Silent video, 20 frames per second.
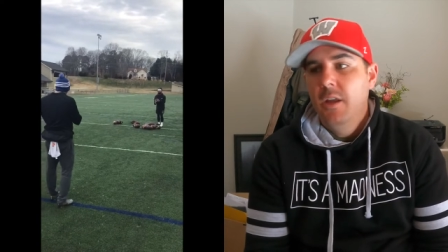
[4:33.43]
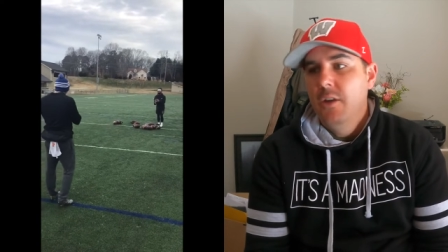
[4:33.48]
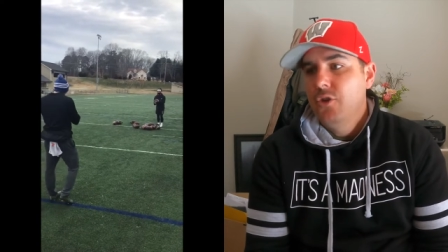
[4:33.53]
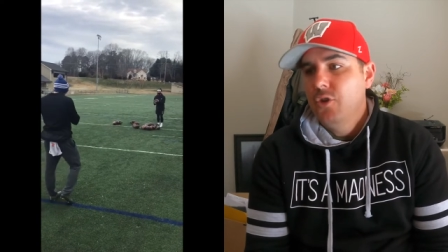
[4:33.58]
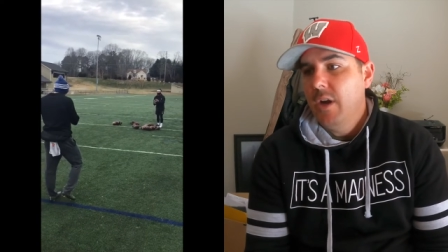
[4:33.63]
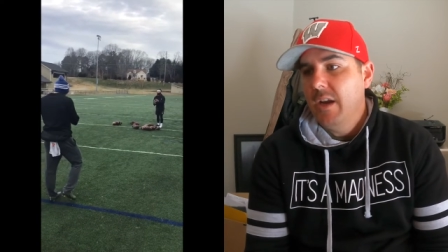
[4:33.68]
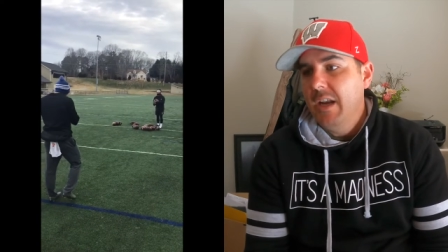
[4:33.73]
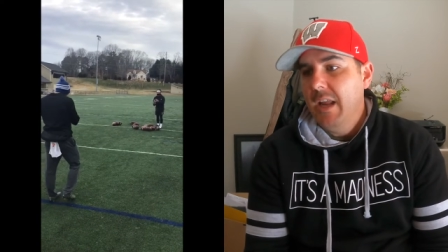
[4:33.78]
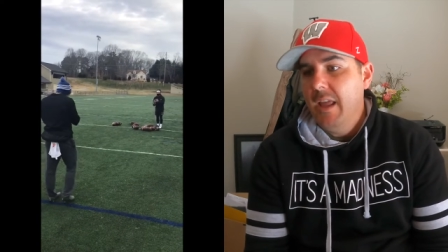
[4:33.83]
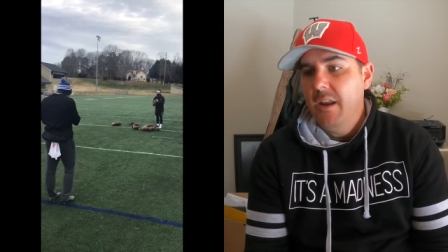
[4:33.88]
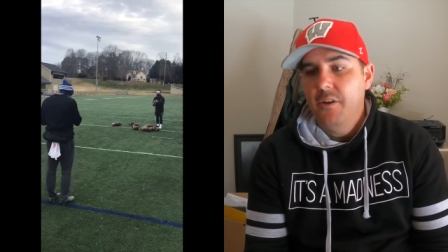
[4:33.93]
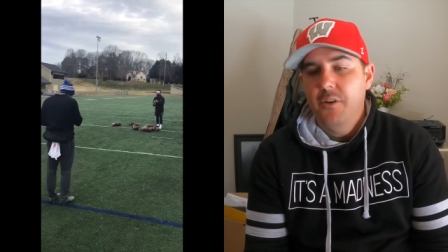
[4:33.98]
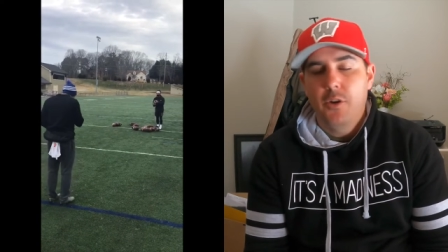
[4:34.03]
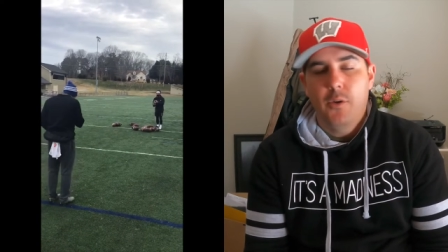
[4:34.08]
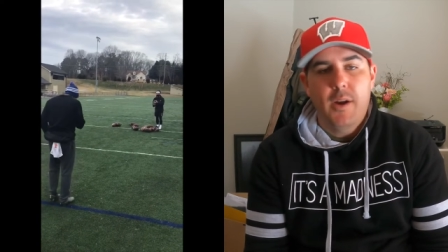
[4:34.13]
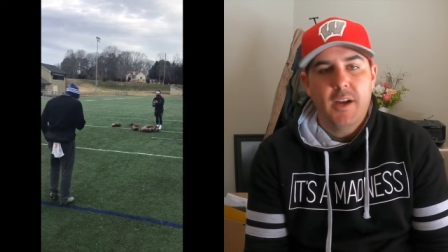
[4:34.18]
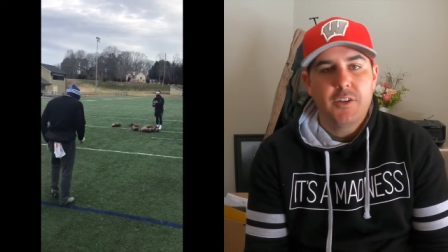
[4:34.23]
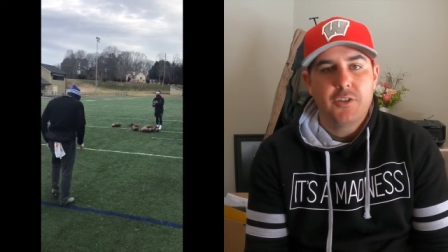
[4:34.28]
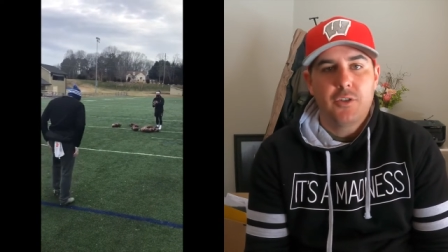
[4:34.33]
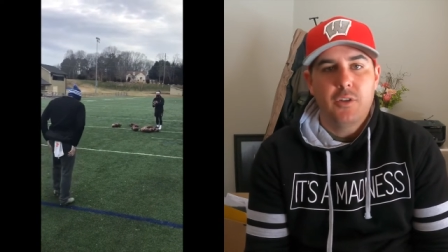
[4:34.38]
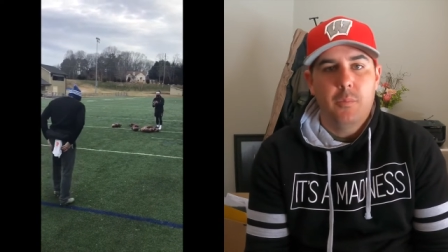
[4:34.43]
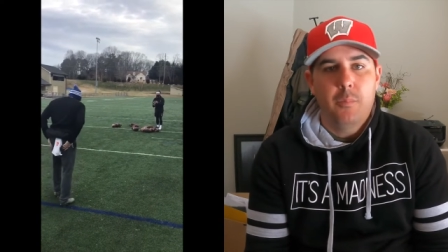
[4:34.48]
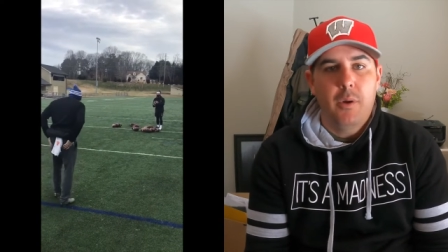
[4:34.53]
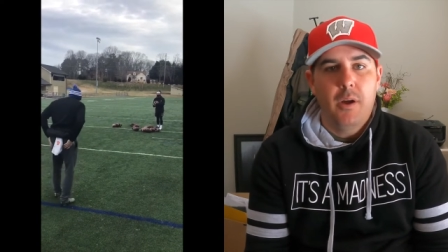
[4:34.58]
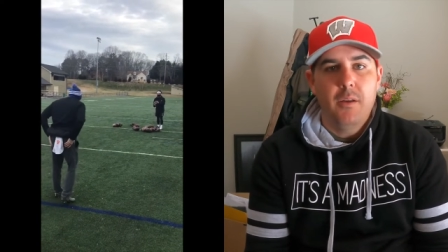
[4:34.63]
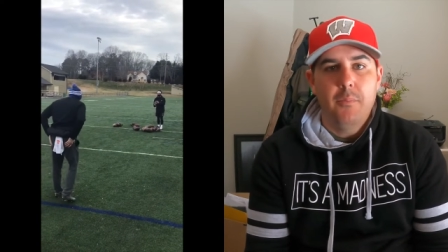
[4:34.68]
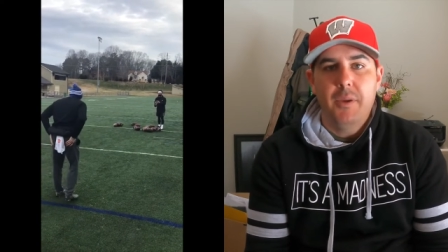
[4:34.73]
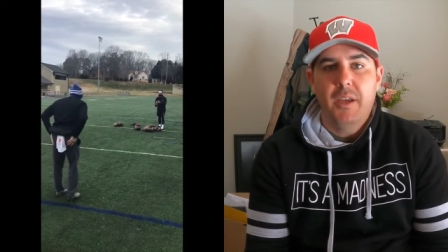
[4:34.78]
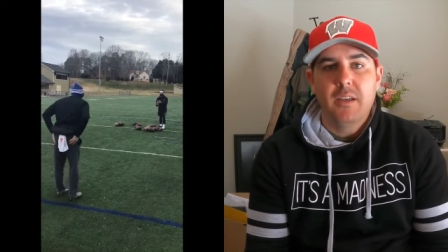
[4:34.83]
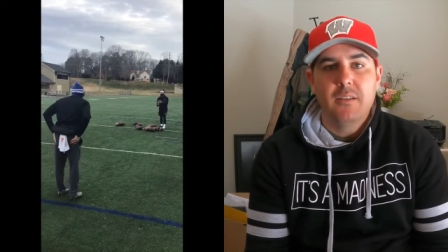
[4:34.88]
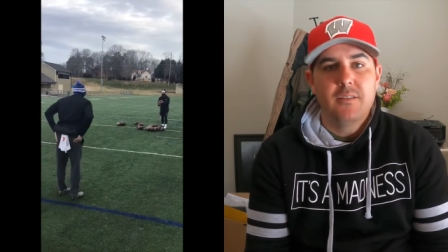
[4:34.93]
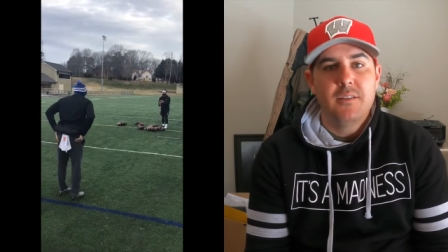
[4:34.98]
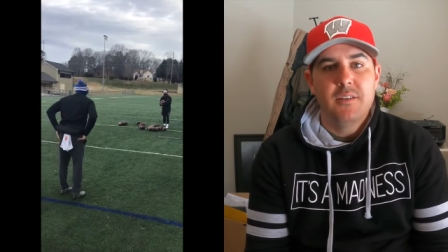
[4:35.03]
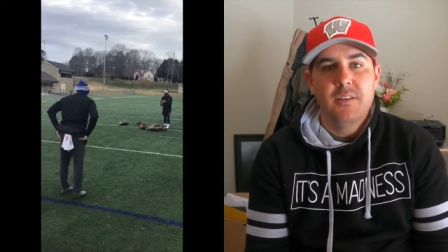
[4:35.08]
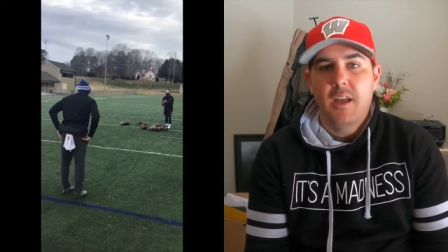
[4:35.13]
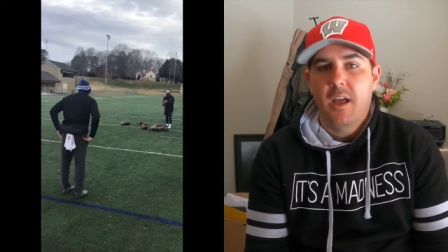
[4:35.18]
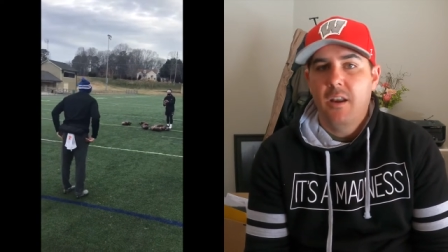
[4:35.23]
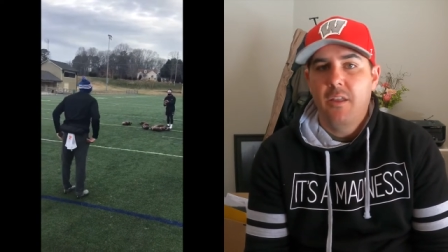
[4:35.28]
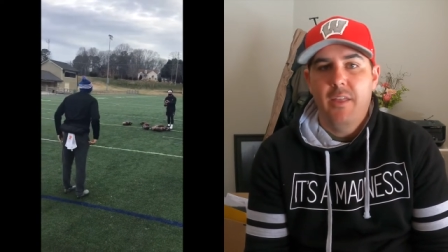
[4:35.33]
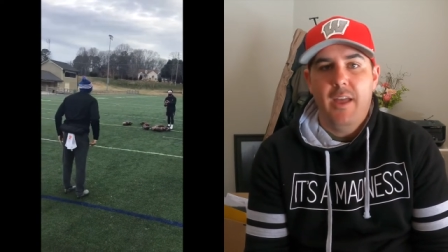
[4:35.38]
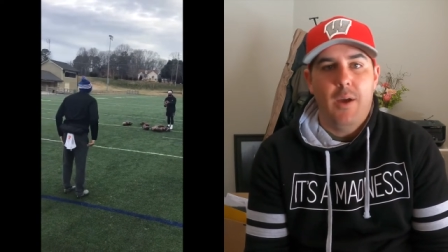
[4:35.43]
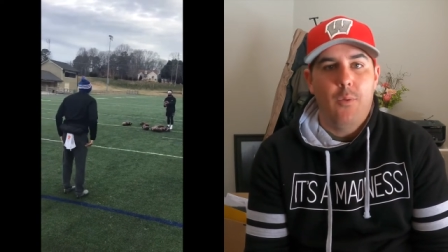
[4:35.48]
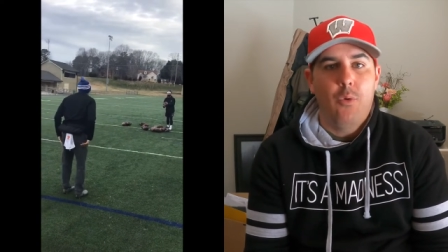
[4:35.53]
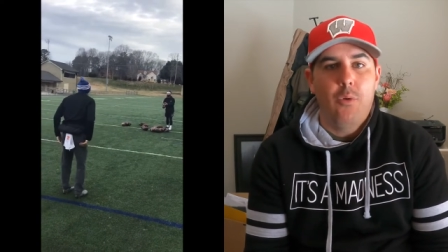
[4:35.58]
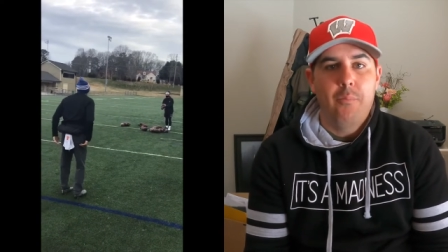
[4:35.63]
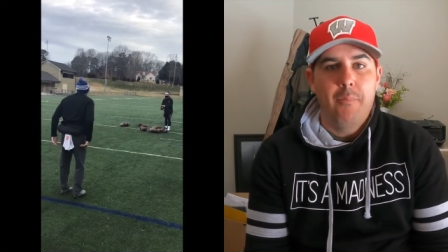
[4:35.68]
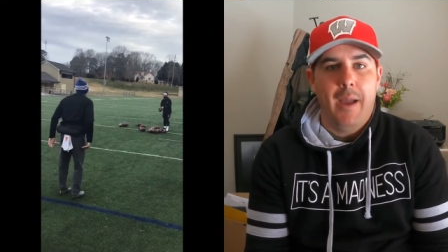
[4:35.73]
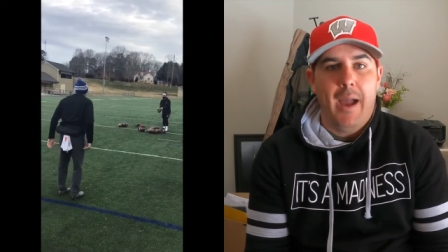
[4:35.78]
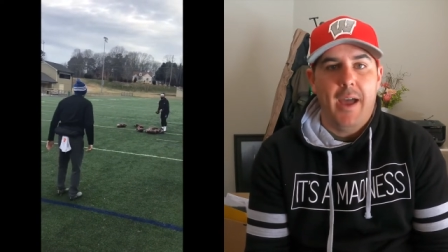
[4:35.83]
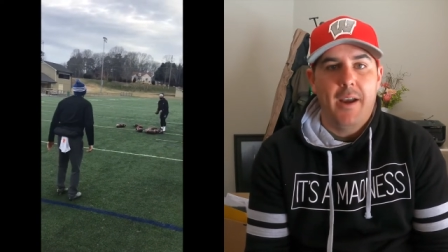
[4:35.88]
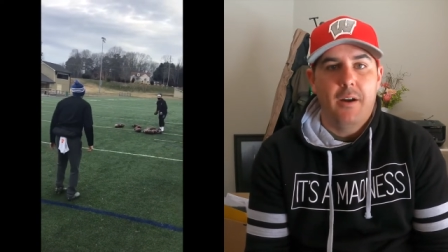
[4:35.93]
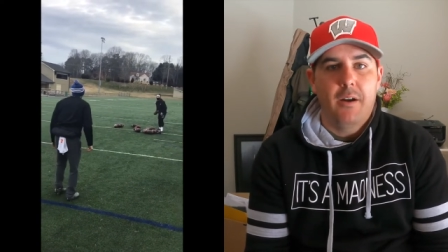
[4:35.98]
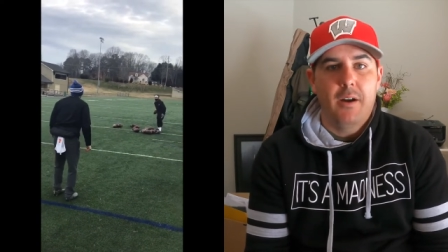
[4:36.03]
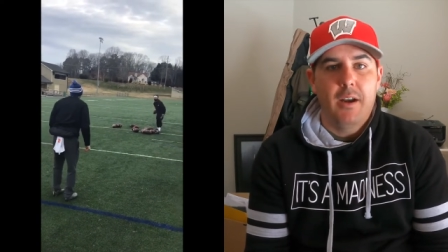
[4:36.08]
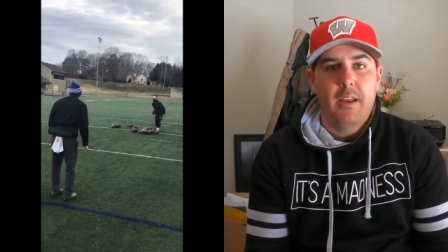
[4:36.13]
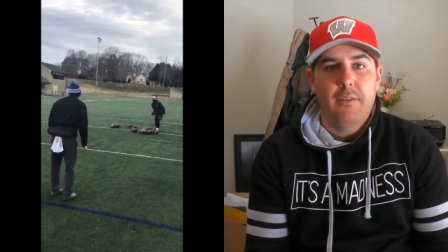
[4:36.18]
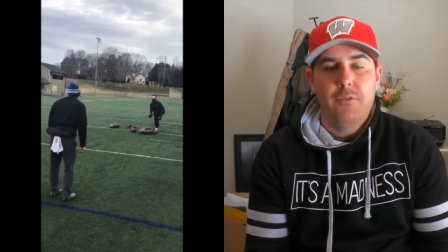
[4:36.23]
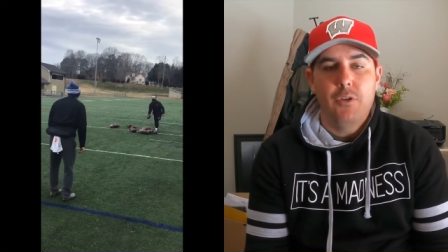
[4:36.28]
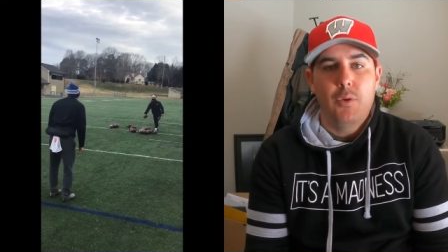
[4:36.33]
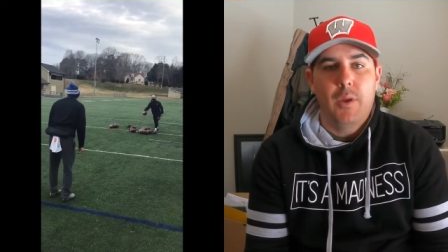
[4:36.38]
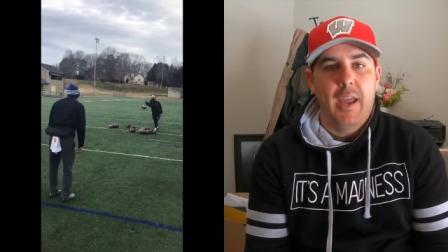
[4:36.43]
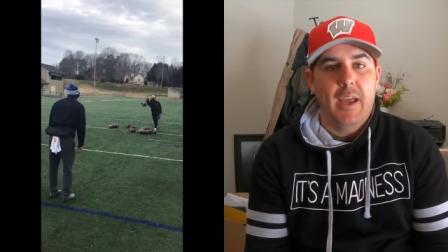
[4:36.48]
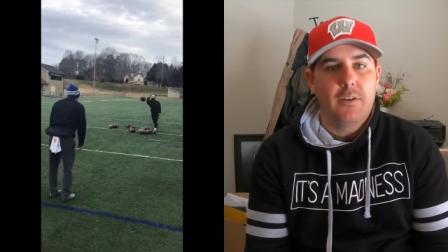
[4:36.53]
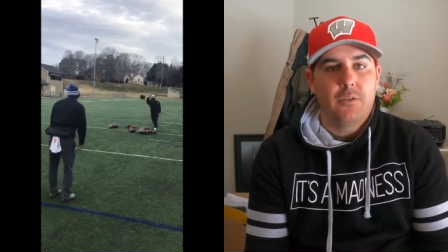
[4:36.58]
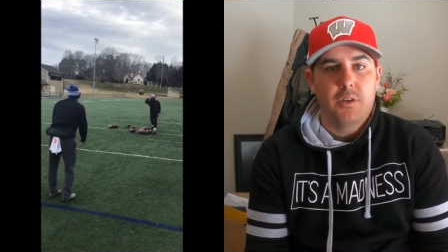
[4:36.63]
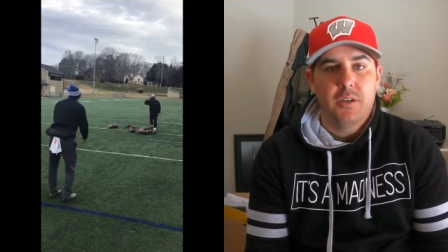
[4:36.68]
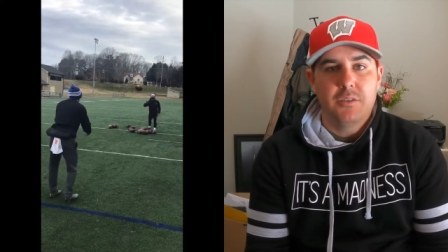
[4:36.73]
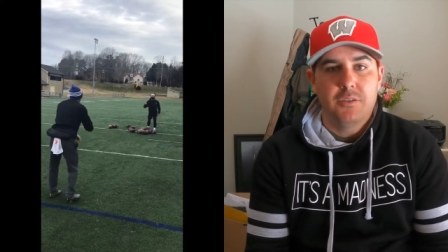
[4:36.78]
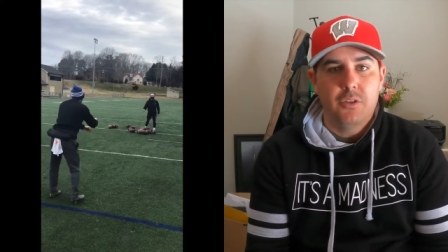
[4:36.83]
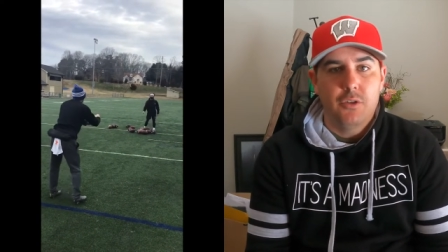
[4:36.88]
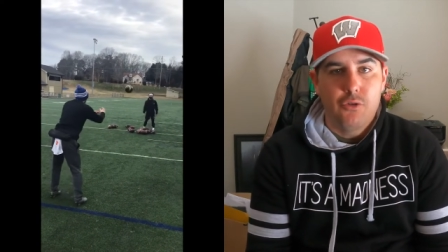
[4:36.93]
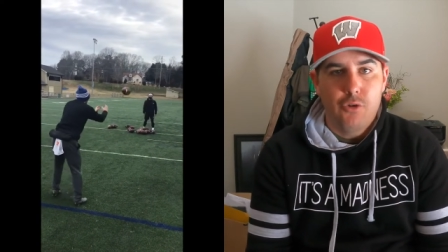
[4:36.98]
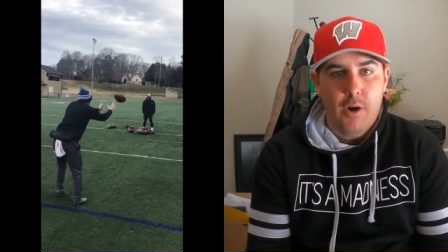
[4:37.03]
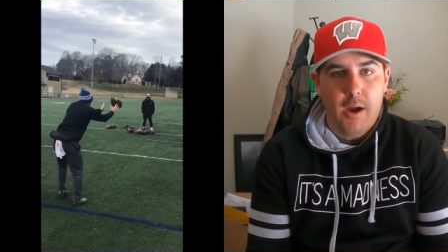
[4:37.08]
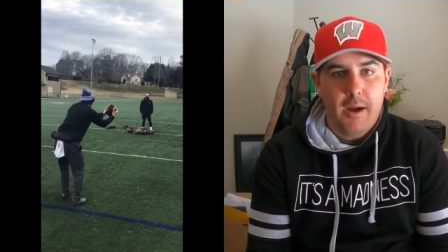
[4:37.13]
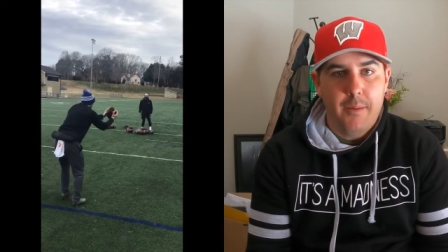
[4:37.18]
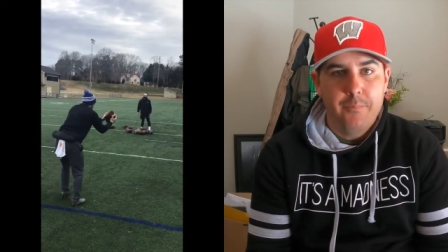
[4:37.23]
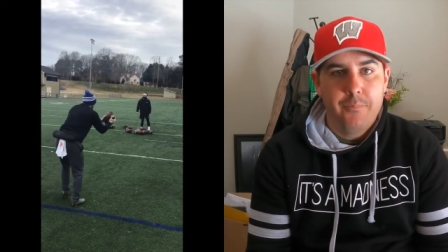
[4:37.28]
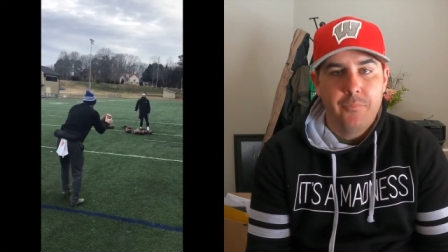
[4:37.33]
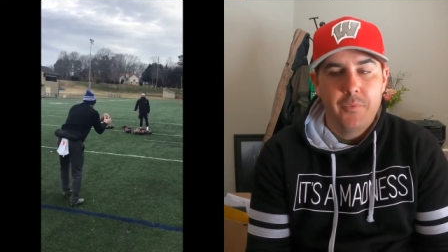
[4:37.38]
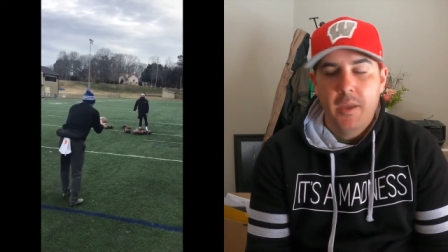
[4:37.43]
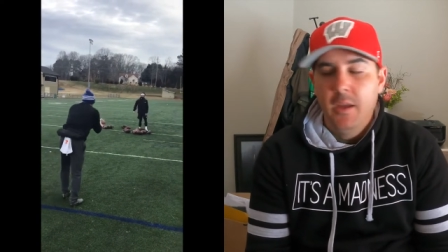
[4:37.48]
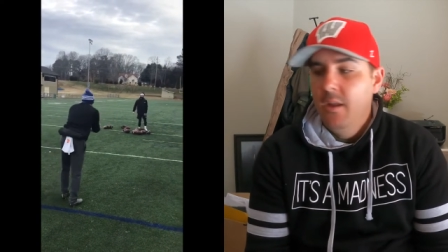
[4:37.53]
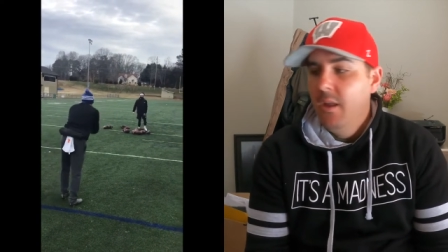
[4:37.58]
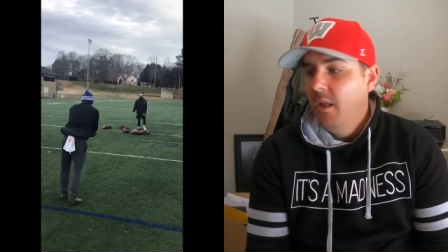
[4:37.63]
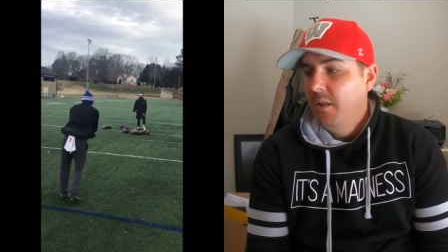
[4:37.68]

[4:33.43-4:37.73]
trying to hit a directional punt, because none of that will matter if you can't trust your drop.